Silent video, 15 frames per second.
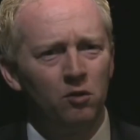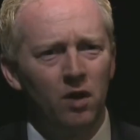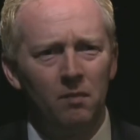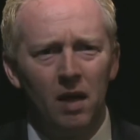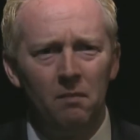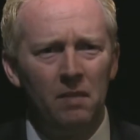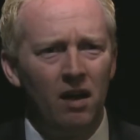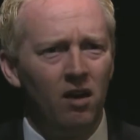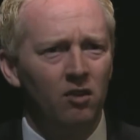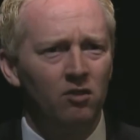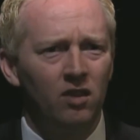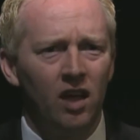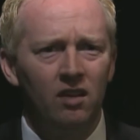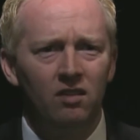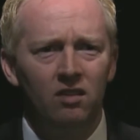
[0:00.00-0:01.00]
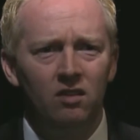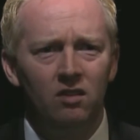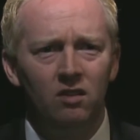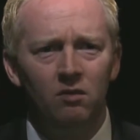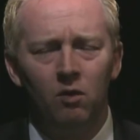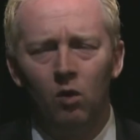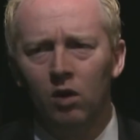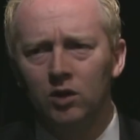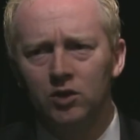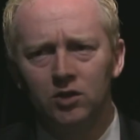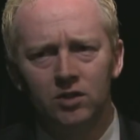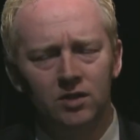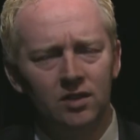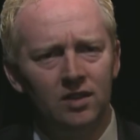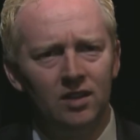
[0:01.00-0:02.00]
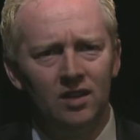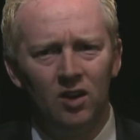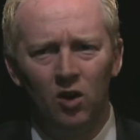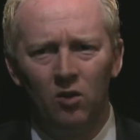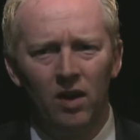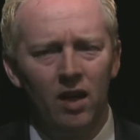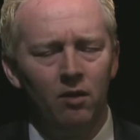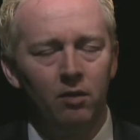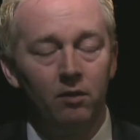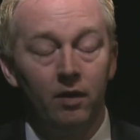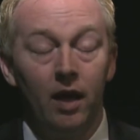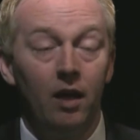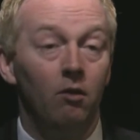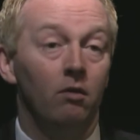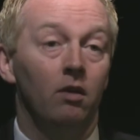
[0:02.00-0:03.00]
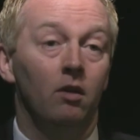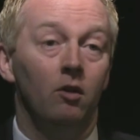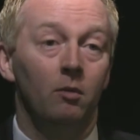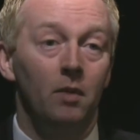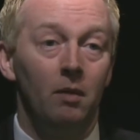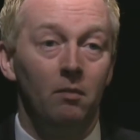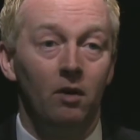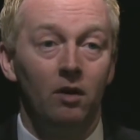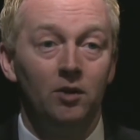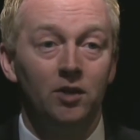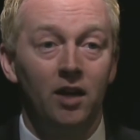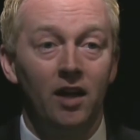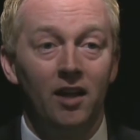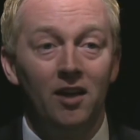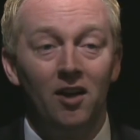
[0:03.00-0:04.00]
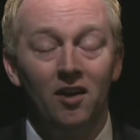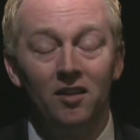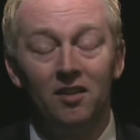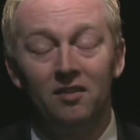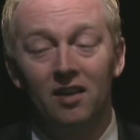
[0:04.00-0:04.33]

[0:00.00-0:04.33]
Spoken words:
3, my parents got divorced. Around 3, I don't really remember. I was kind of young at the